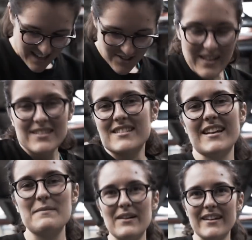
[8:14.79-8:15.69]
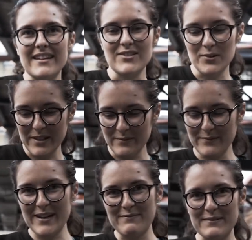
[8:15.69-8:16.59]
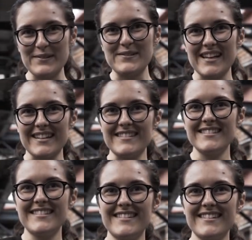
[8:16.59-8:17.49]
I don't know what else to tell you about it. It's got wavy woo saddle.